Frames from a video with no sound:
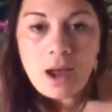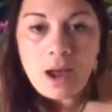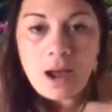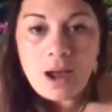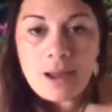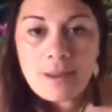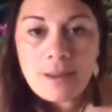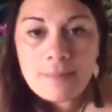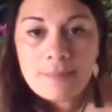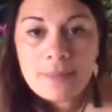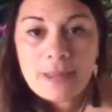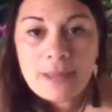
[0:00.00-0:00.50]

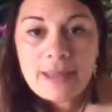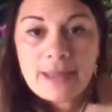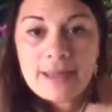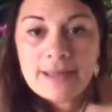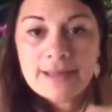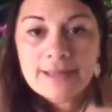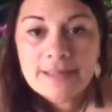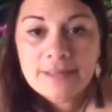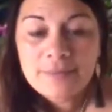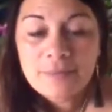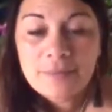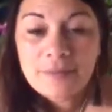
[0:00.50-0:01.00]

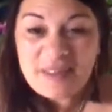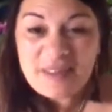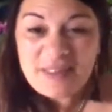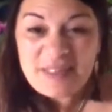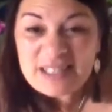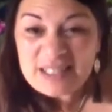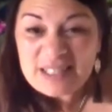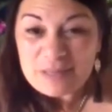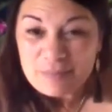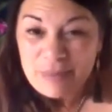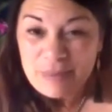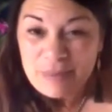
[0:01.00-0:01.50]
And I think
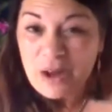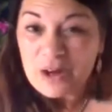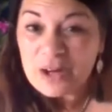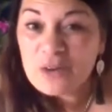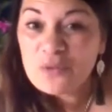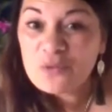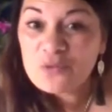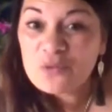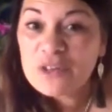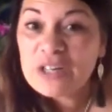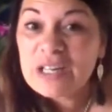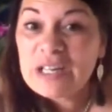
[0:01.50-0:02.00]
that's about
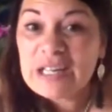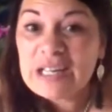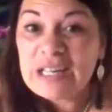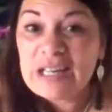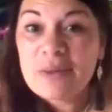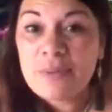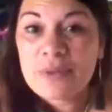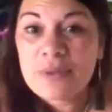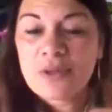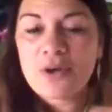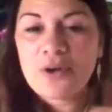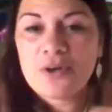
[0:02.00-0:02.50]
it,
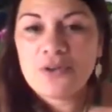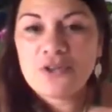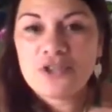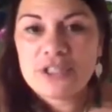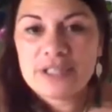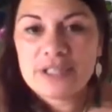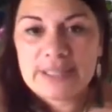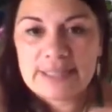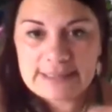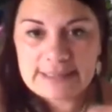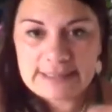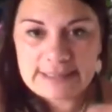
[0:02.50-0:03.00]
really, with
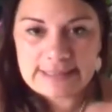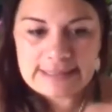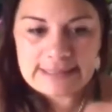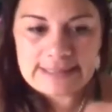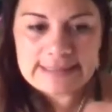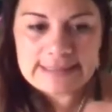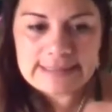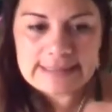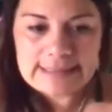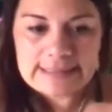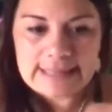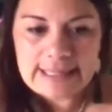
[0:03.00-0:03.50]
coaching
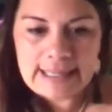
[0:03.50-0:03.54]
etiquette.